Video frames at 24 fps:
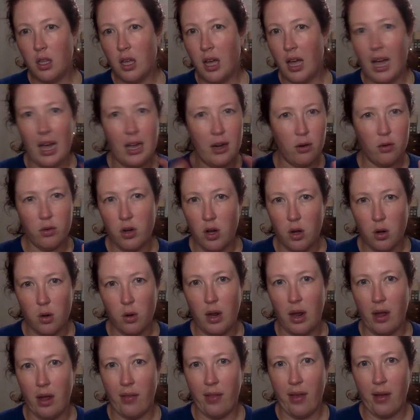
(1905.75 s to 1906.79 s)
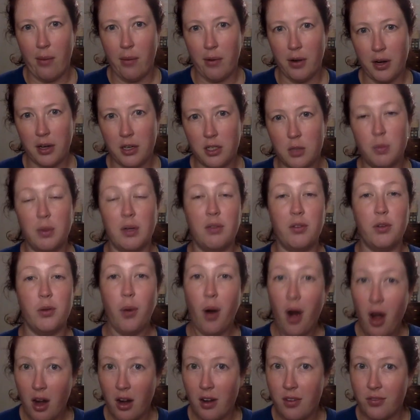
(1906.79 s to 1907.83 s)
I don't know how that works, but if you
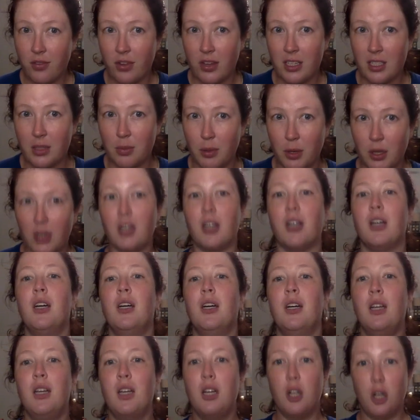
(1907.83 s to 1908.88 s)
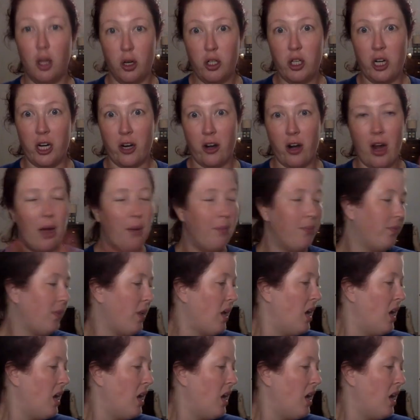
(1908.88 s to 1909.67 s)
are on Facebook, go check her out.